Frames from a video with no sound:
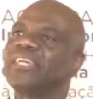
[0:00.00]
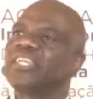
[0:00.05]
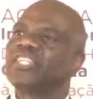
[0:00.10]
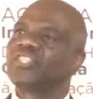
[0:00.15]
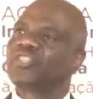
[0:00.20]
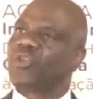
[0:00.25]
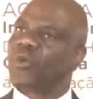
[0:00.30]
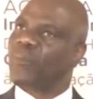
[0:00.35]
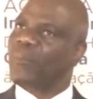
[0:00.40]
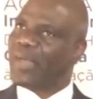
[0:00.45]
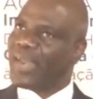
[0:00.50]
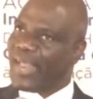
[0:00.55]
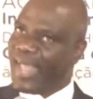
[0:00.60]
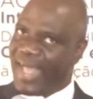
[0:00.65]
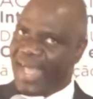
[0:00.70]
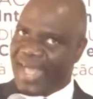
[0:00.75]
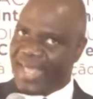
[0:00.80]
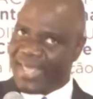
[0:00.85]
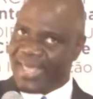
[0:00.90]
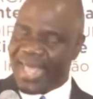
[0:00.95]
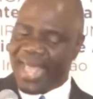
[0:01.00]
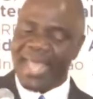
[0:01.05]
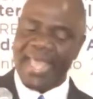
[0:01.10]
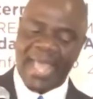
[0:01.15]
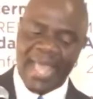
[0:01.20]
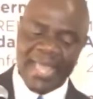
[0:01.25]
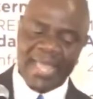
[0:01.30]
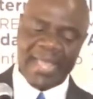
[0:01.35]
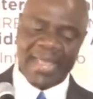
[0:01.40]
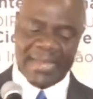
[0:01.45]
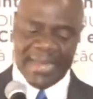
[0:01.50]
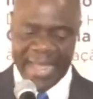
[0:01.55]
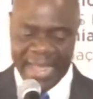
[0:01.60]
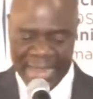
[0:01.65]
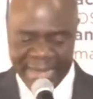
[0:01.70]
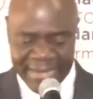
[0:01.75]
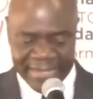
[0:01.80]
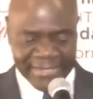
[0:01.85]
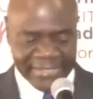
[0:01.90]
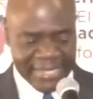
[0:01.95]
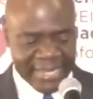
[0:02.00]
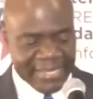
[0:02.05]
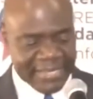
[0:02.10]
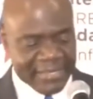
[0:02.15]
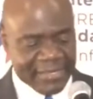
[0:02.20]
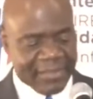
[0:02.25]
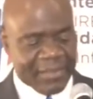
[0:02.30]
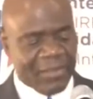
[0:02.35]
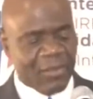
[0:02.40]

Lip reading: So, but I understand,